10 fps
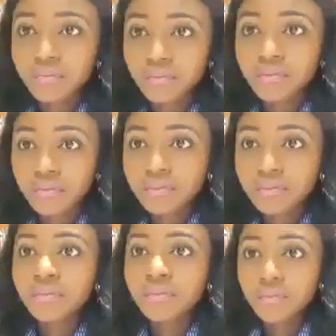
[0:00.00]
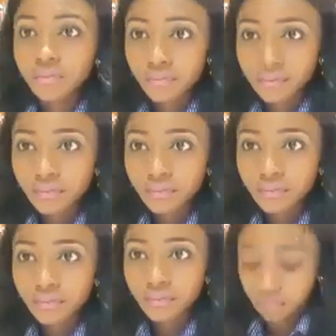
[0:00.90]
if you want to put a mentorship
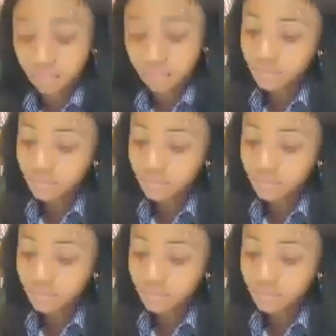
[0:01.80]
program in place,